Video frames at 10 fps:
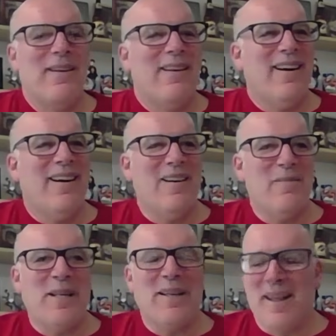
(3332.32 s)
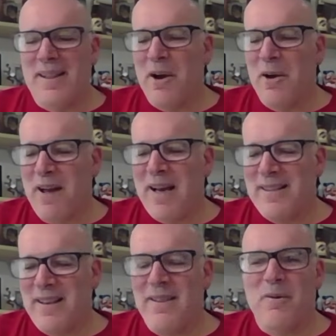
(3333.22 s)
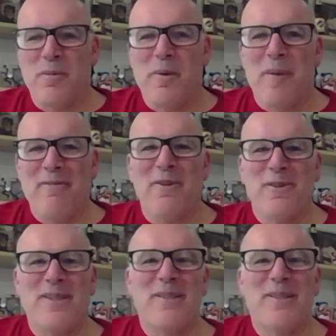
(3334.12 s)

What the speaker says: but yeah, the Koufax I think would be my first.